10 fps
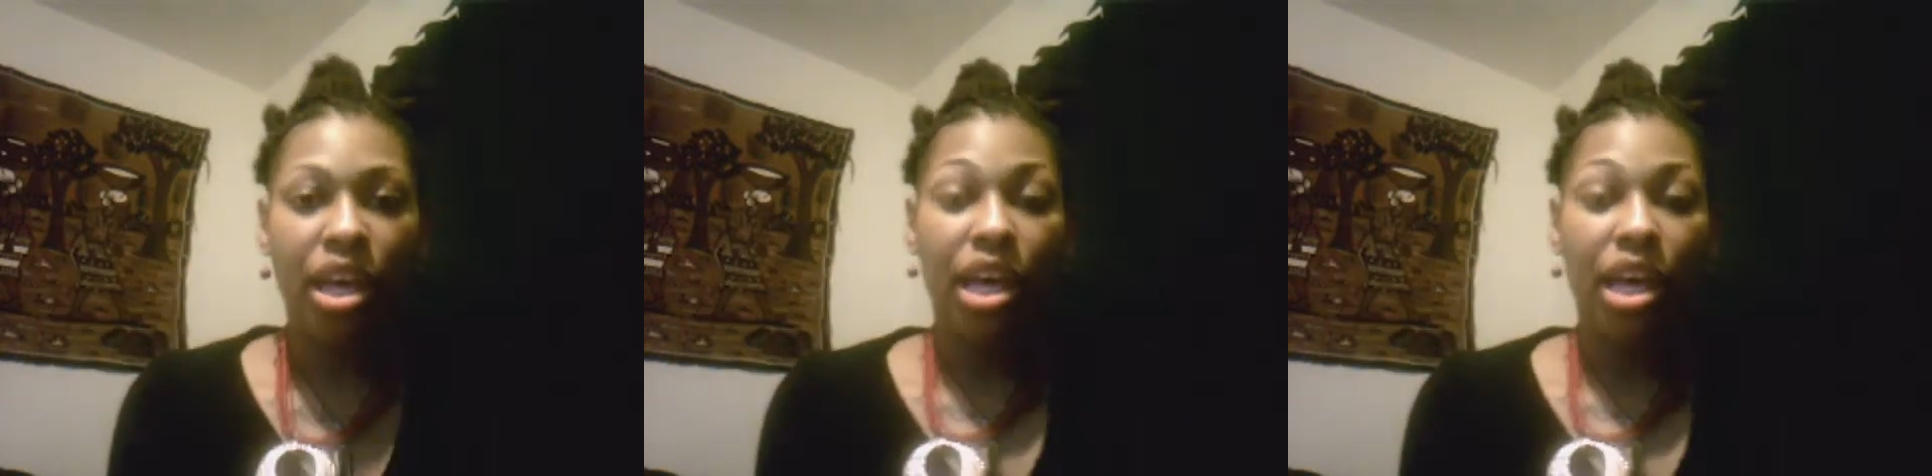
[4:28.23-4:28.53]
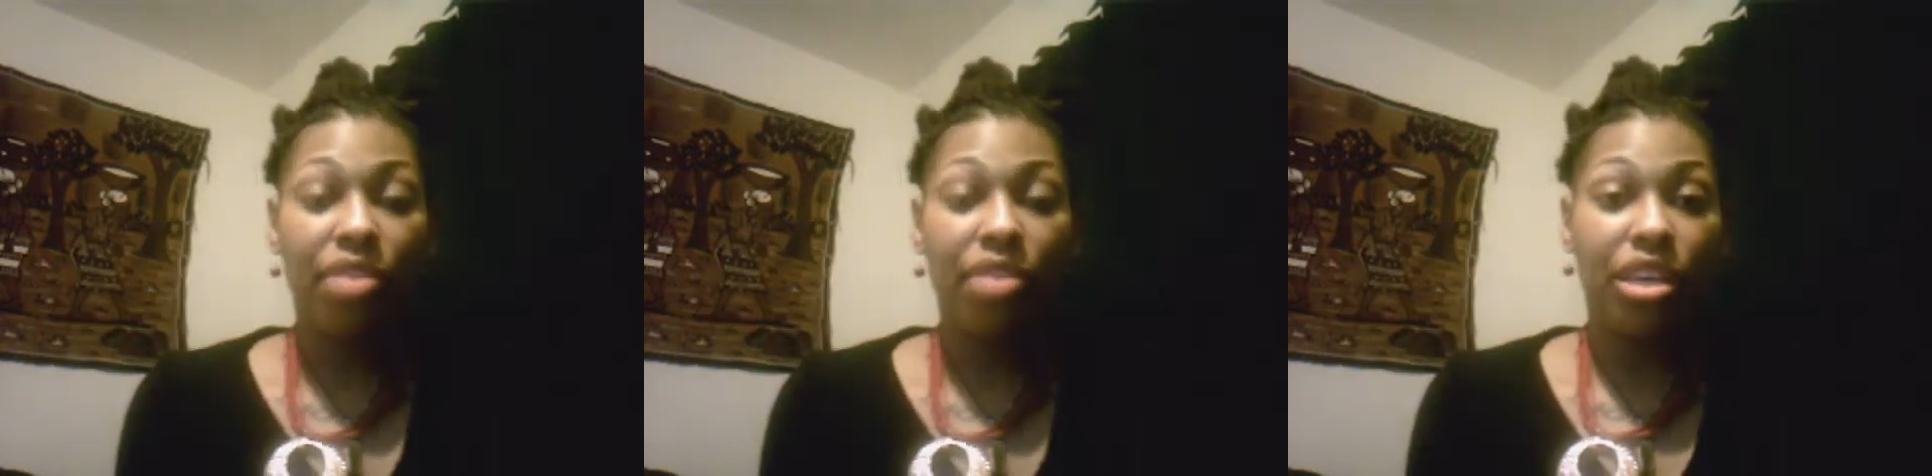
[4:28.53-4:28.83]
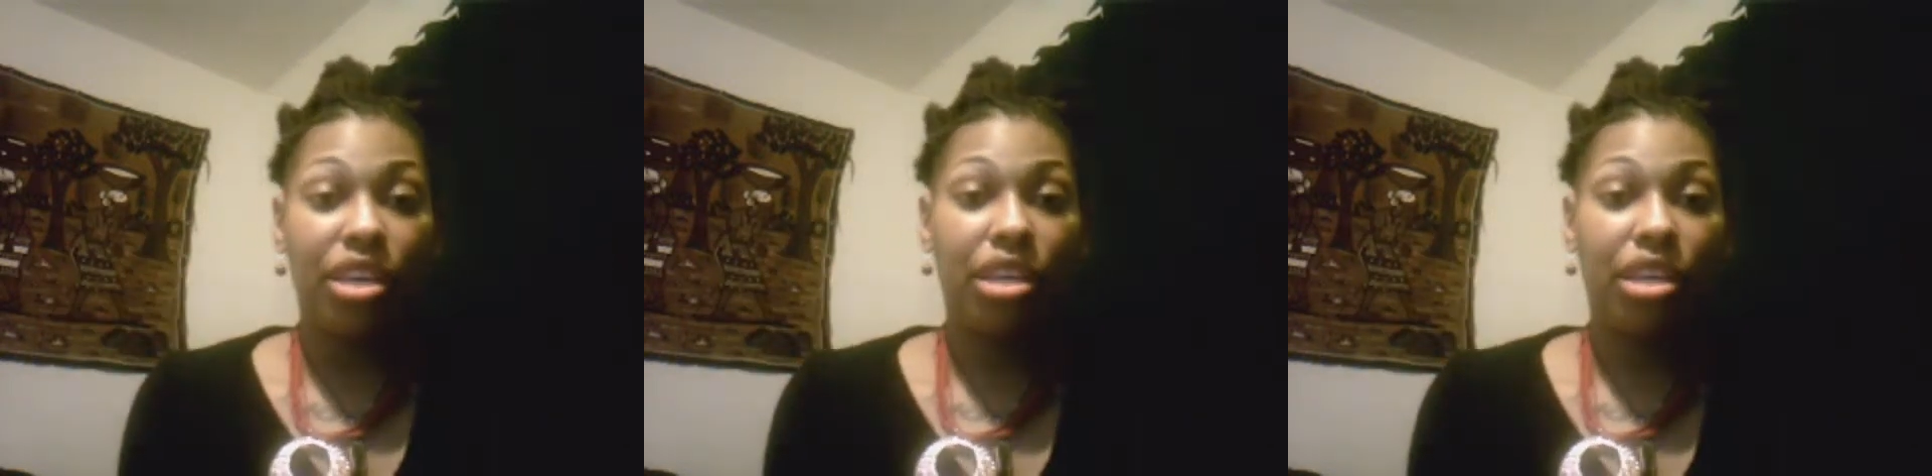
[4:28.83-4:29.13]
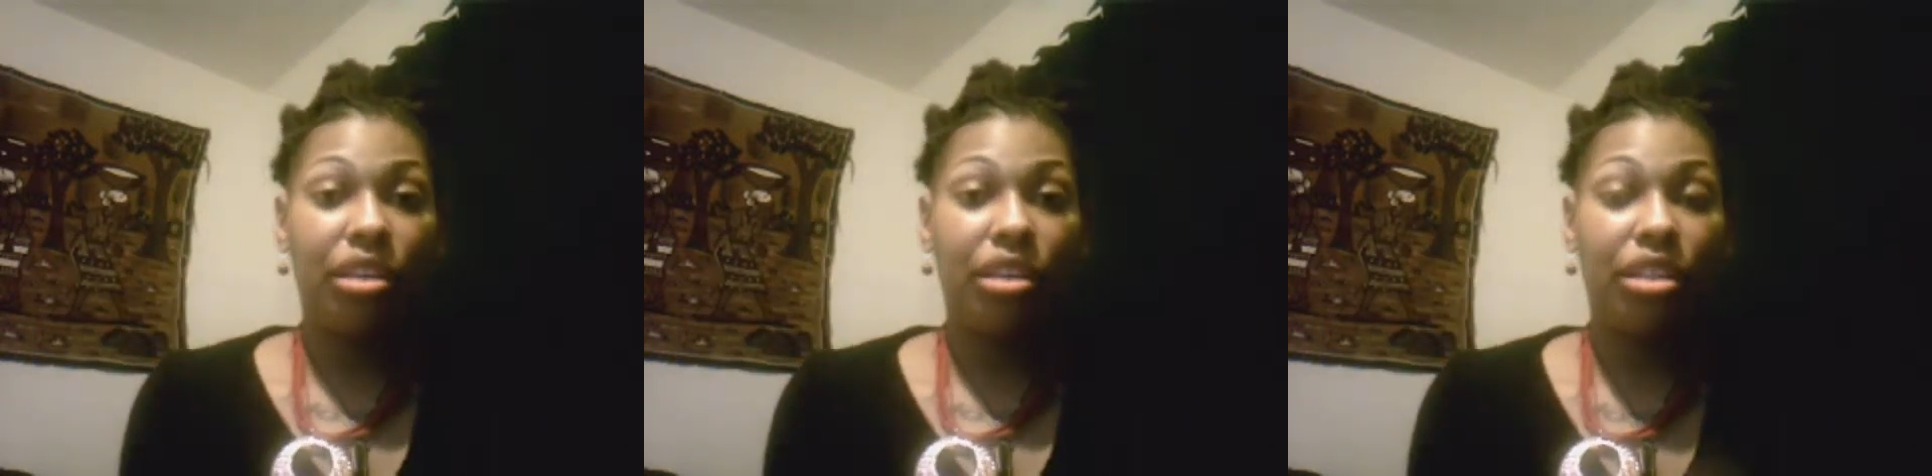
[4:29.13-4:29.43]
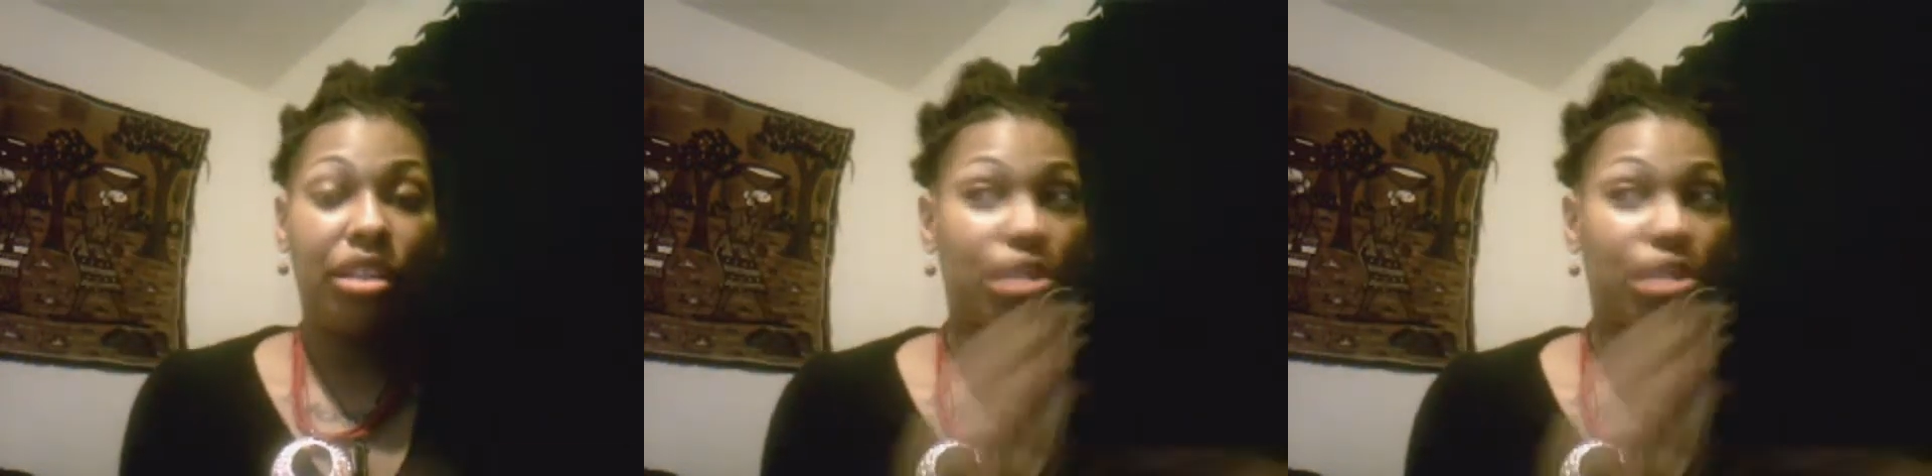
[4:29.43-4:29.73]
And
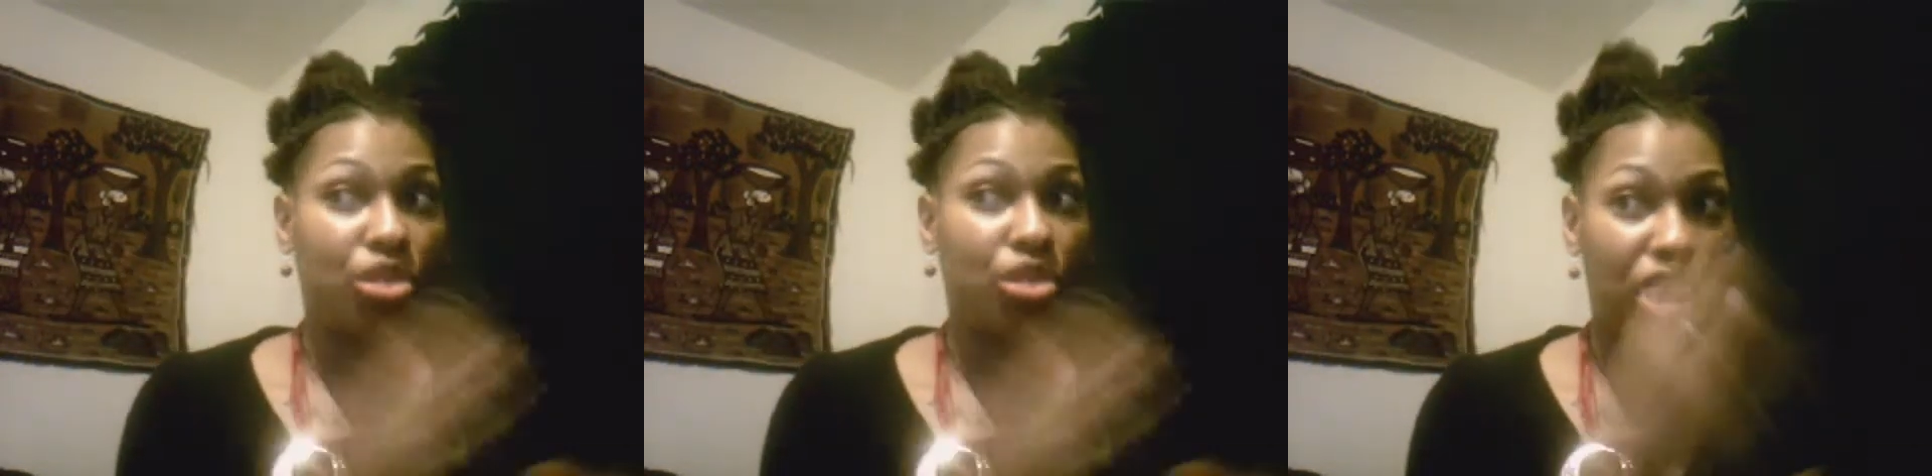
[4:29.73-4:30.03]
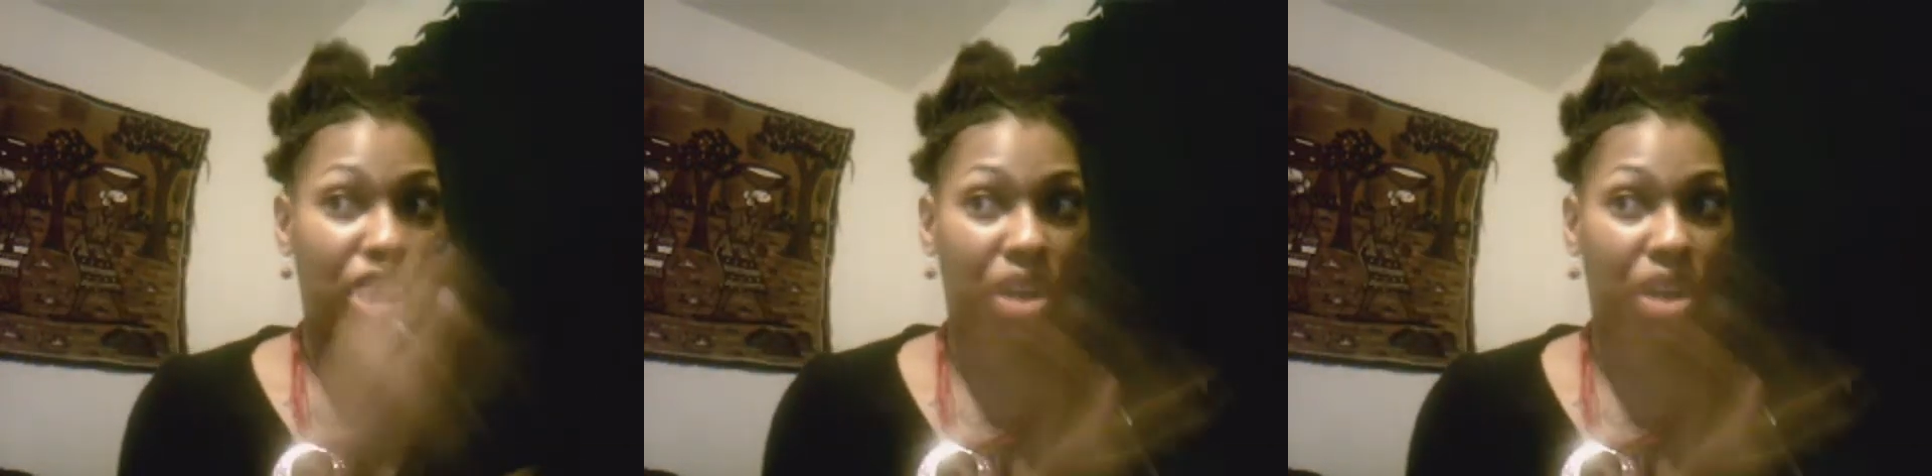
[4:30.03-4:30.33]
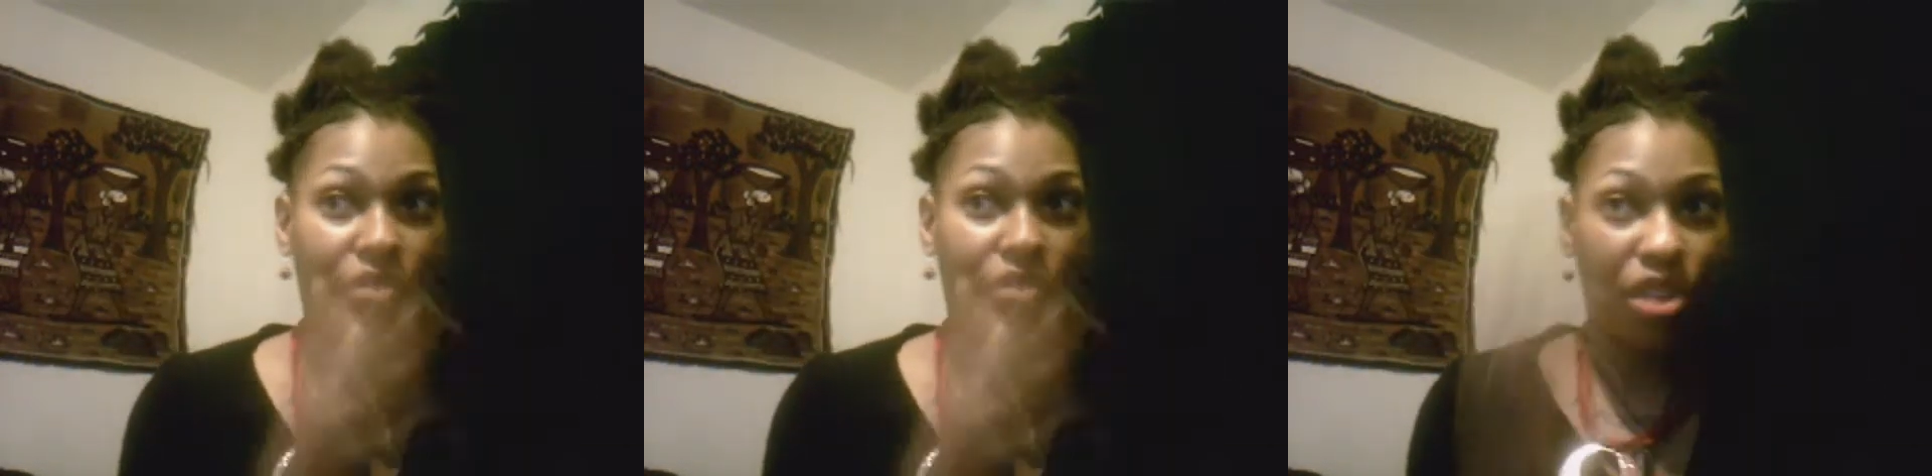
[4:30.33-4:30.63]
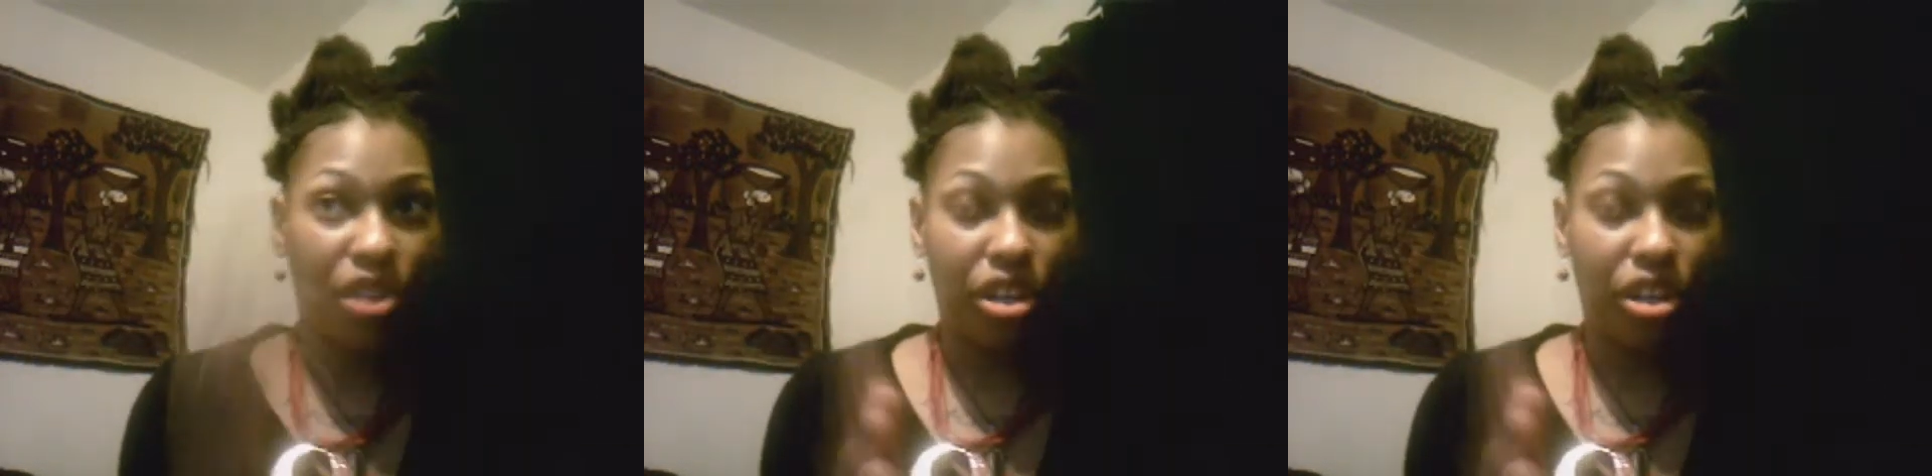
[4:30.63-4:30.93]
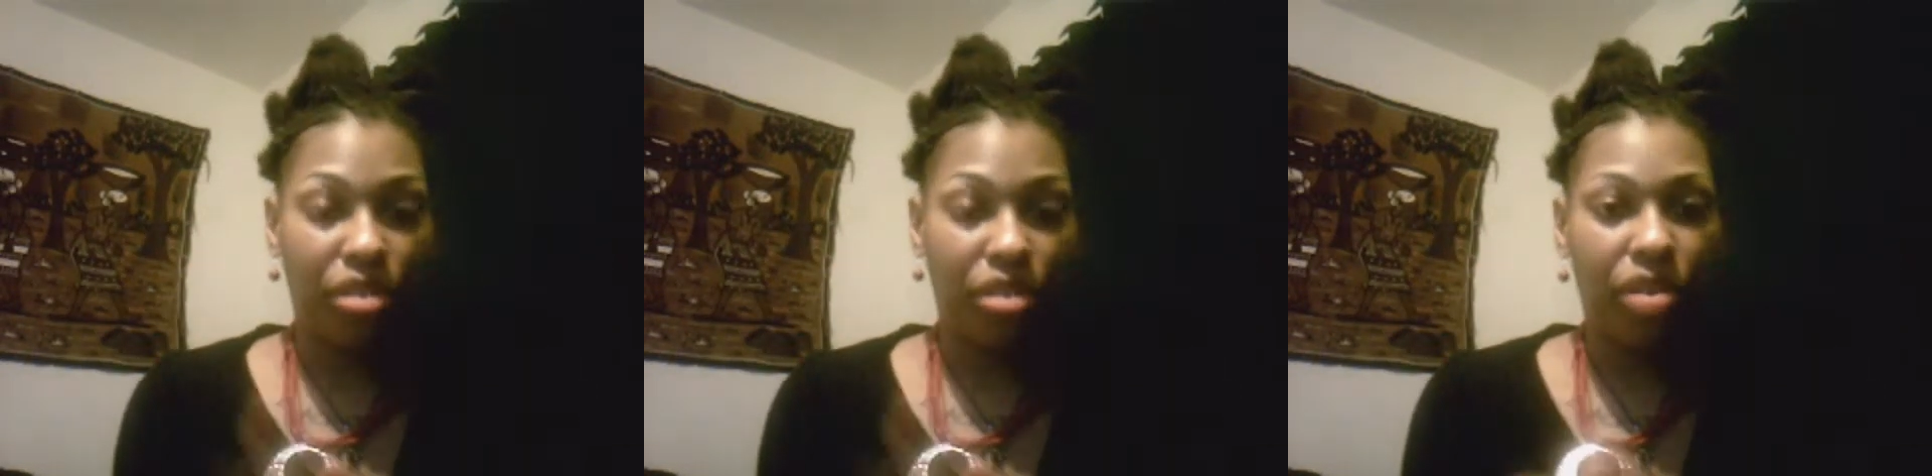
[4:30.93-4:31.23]
this was year after
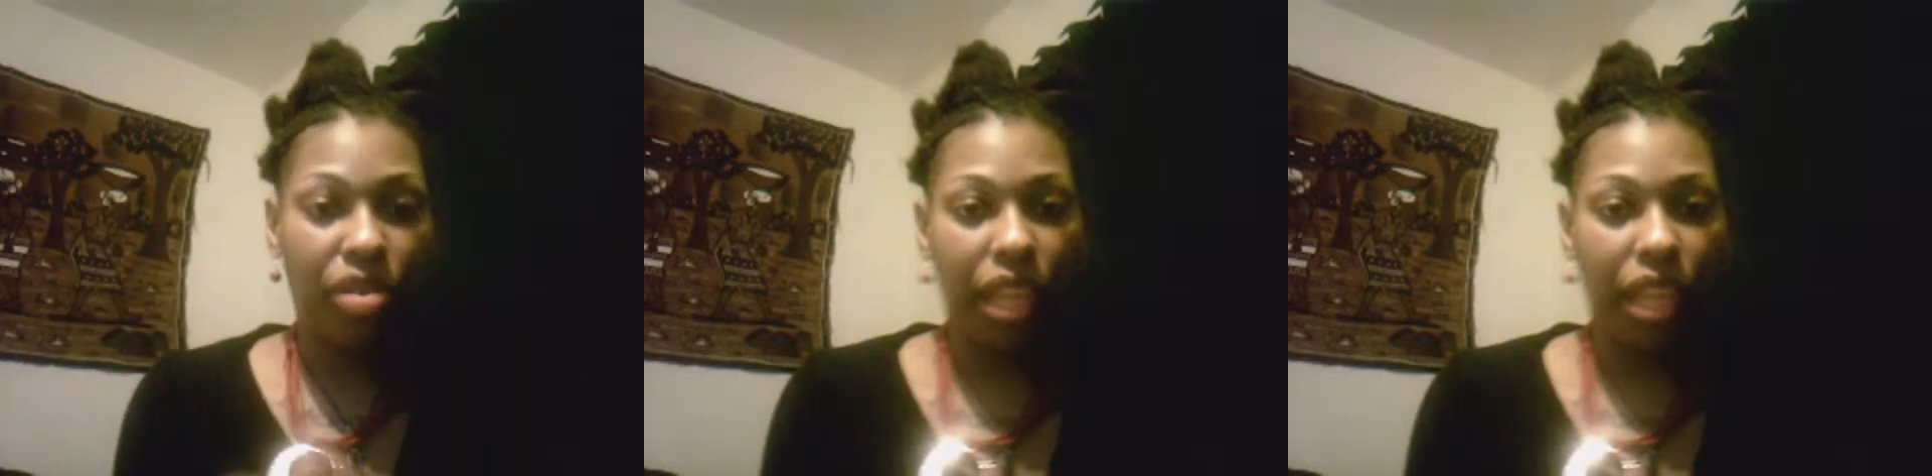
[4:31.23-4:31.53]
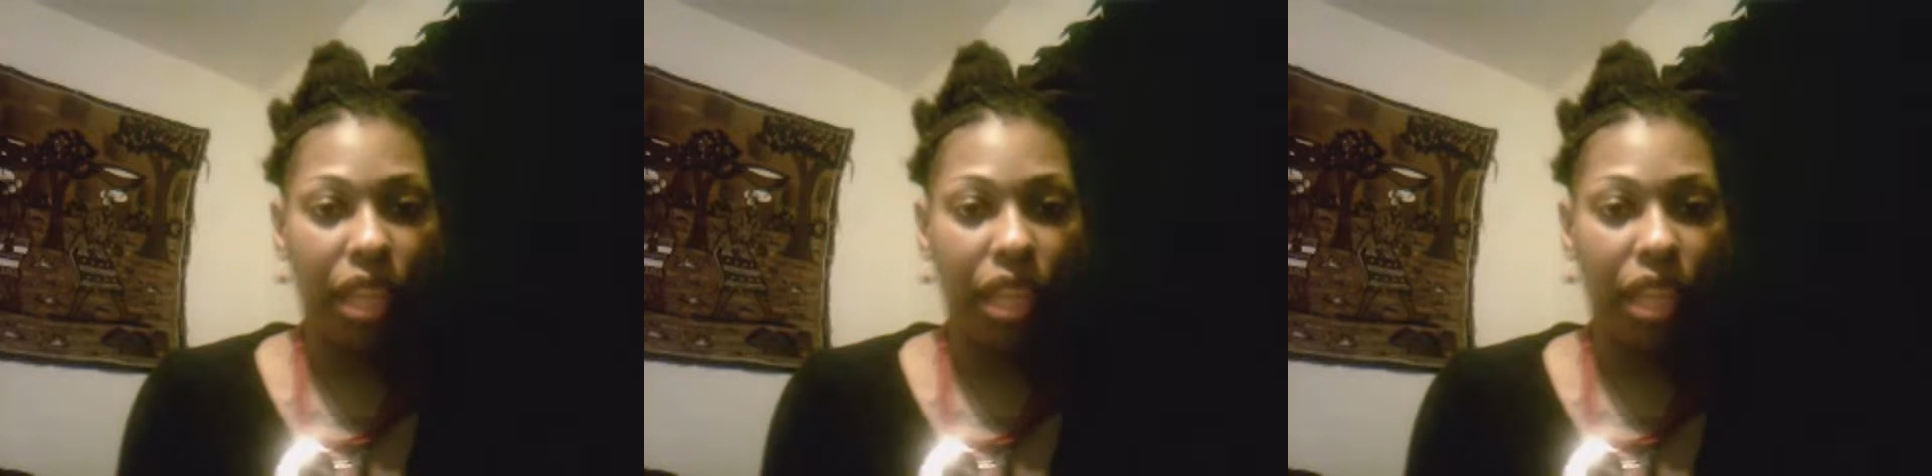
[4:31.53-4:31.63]
year, okay?